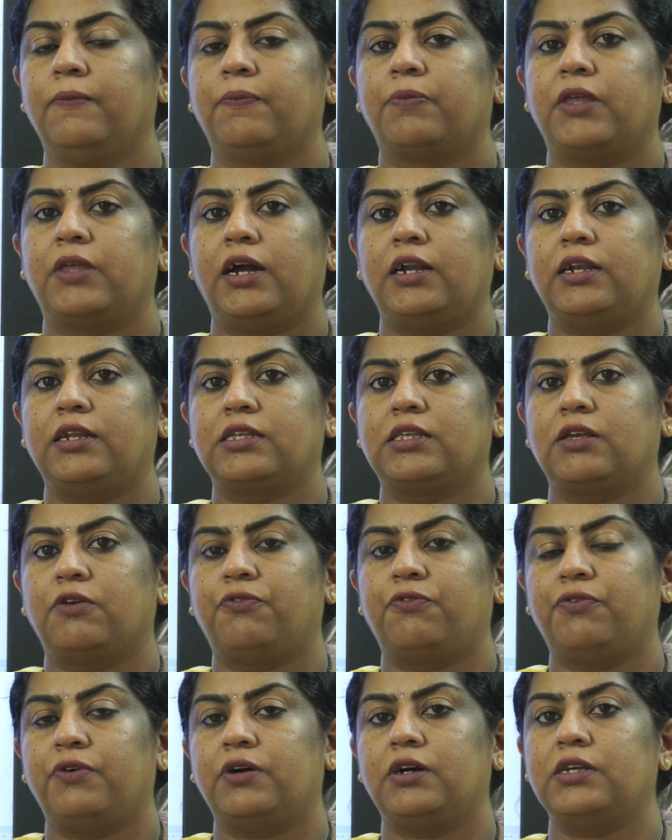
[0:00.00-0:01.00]
That is the
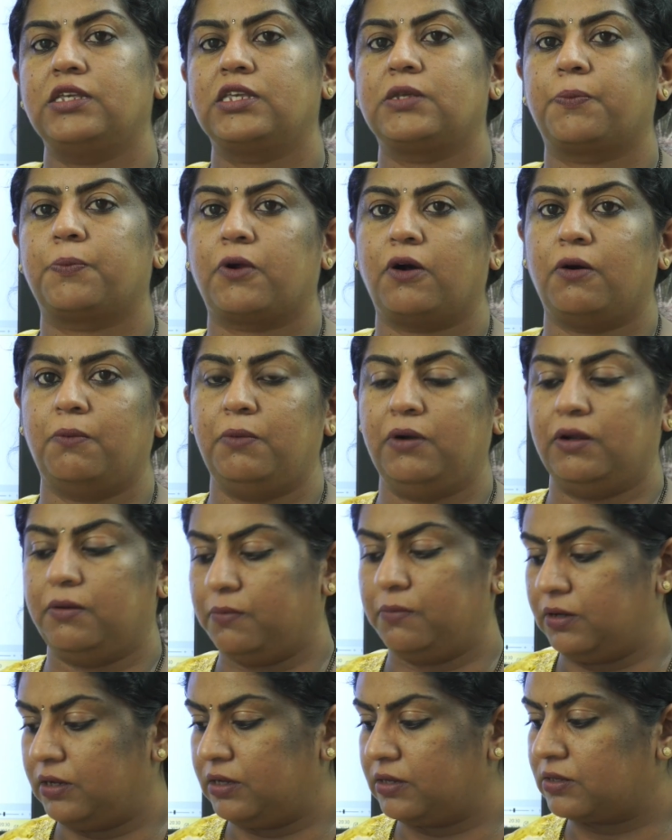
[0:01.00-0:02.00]
first
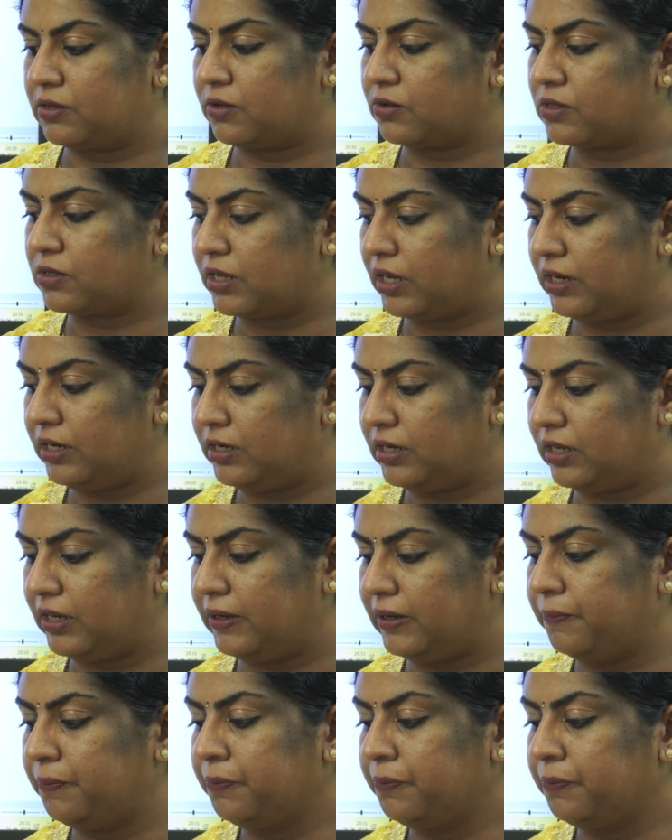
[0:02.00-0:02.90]
problem a society